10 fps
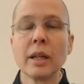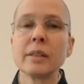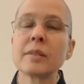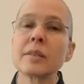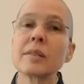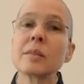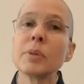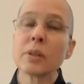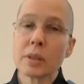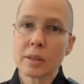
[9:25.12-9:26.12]
This
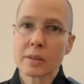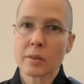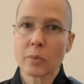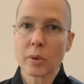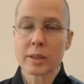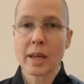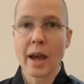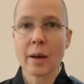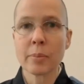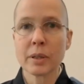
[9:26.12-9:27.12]
experience of what's
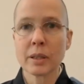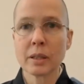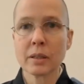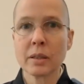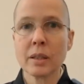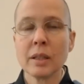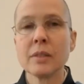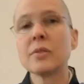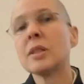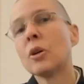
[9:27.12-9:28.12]
happening
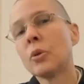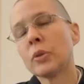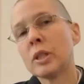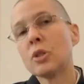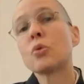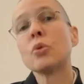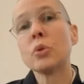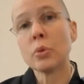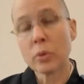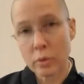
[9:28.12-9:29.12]
is the only true
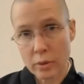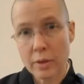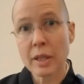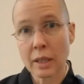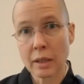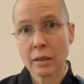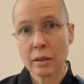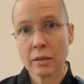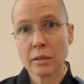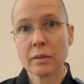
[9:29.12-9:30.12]
thing.
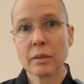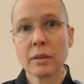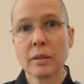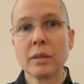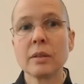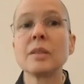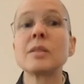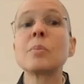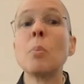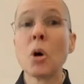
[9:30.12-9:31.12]

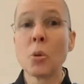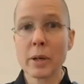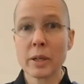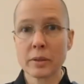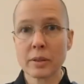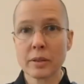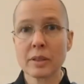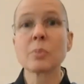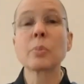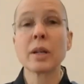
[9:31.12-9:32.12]
This moment,
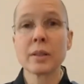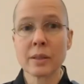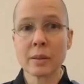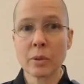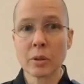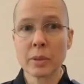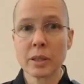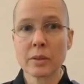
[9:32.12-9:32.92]
this present moment.